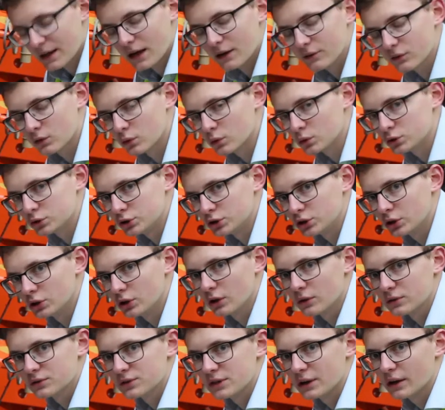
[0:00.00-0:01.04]
that, of course, you could
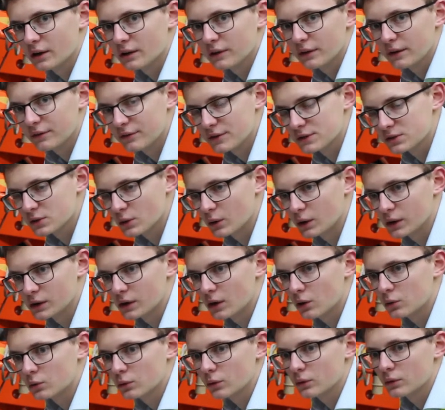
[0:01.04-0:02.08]
obviously, if it's quite an
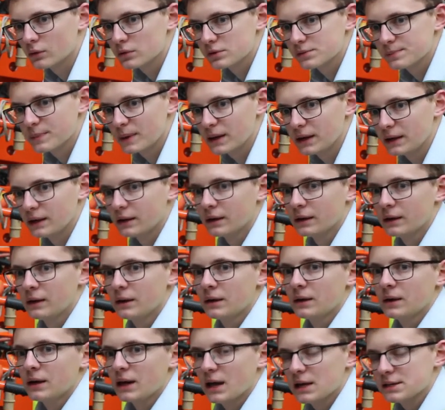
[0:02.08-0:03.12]
old one or
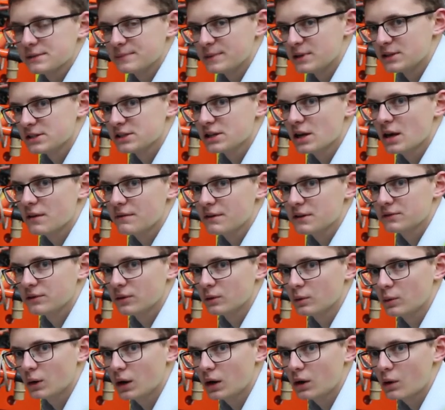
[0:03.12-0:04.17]
hasn't been serviced for
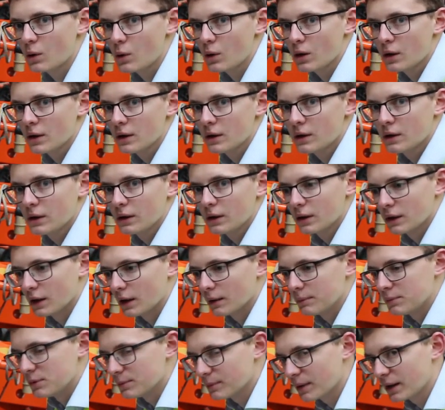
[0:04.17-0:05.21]
a while,
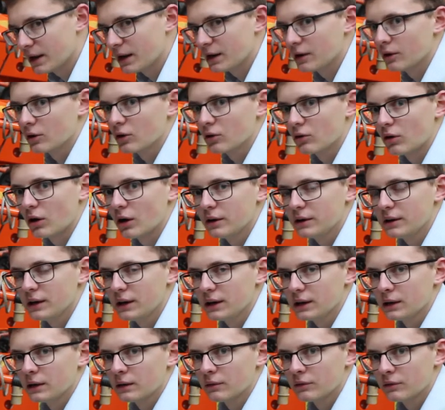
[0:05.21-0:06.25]
you may hear
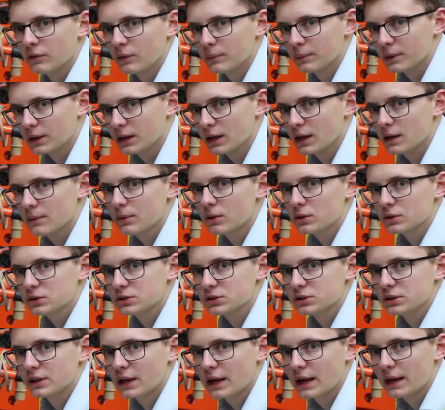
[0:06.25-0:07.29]
grinding from the
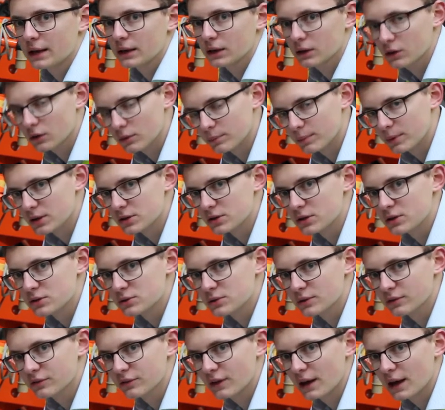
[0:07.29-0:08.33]
gearbox, and that could be due
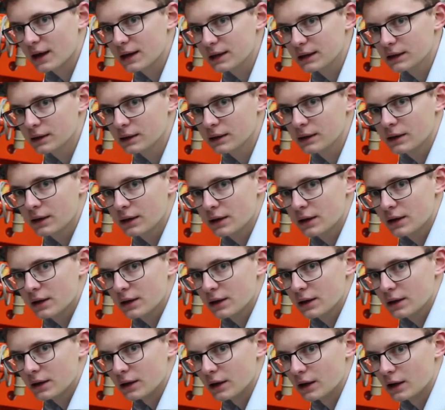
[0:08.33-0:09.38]
to it failing.
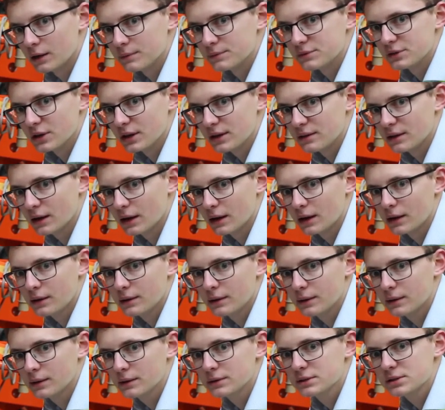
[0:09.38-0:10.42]
So either
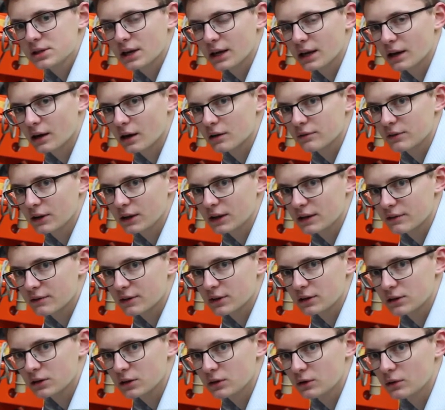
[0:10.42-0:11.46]
check it over, give
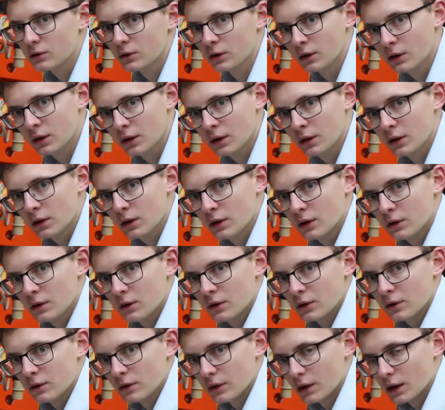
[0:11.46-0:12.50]
it a new
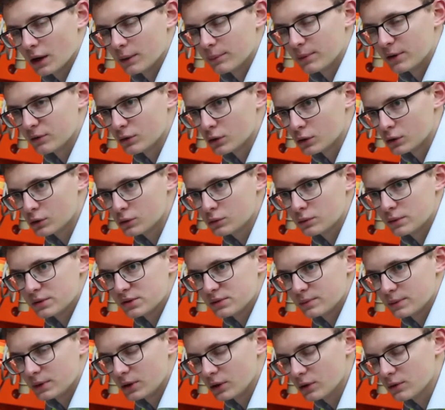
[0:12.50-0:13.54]
bit of oil,
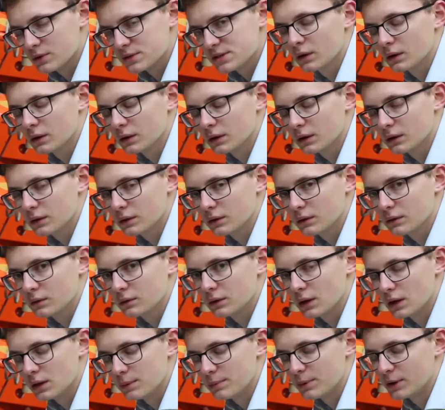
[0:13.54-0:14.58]
which we do is
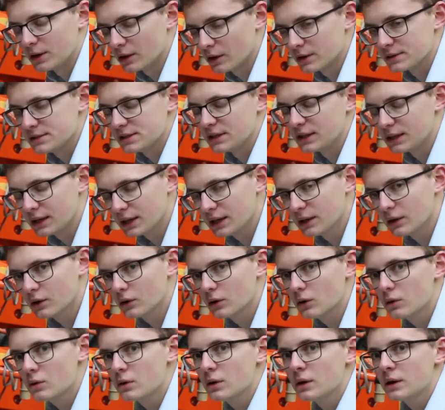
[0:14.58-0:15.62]
EP90 gear
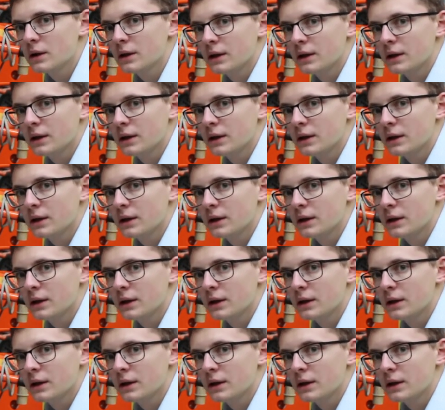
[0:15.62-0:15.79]
oil,